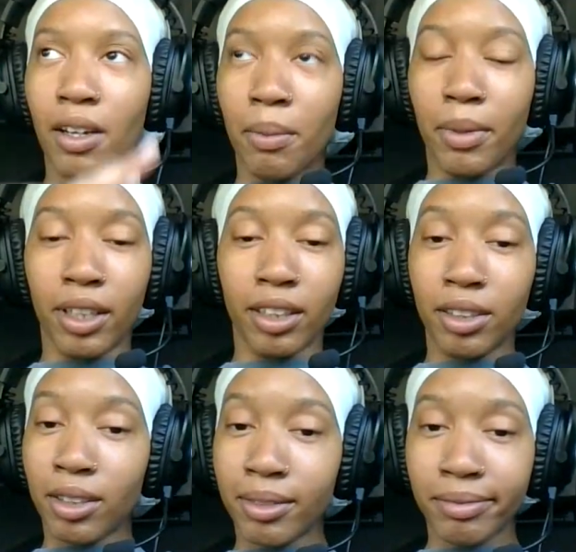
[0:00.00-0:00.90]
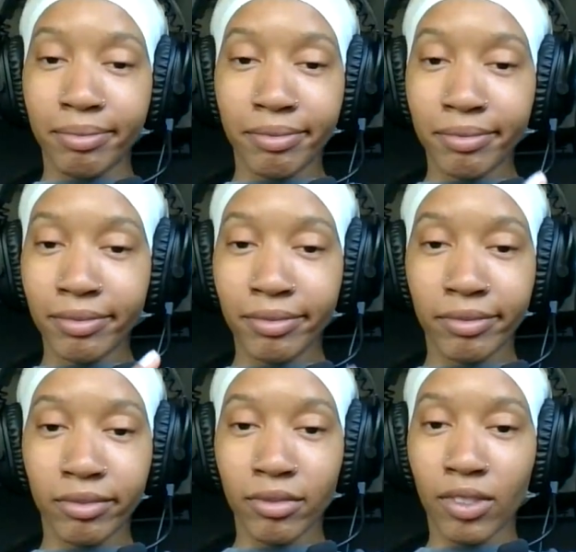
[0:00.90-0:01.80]
But you know,
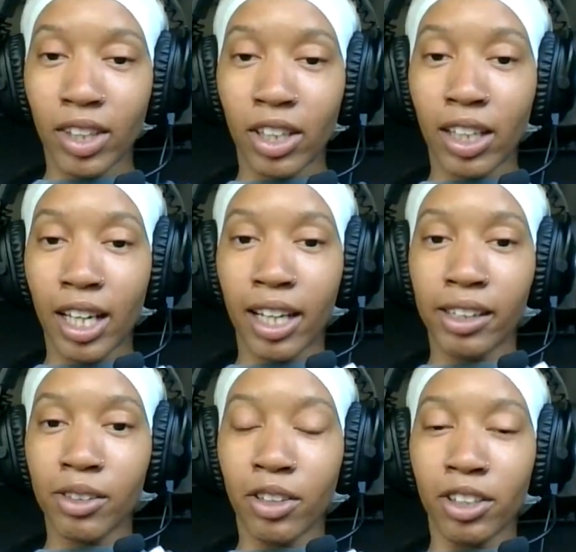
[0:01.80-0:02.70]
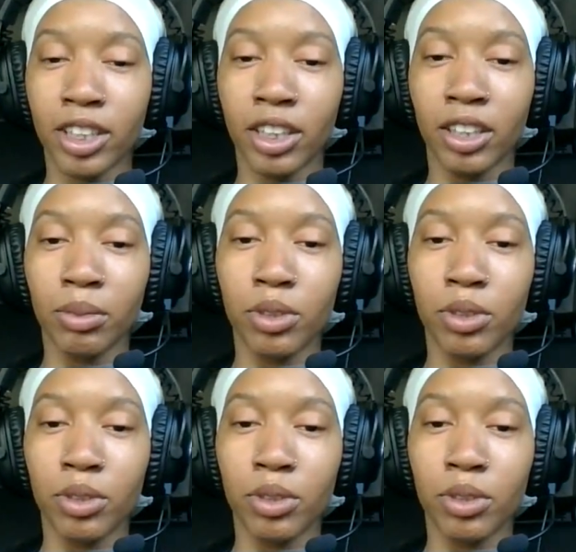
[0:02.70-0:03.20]
they're not on our team,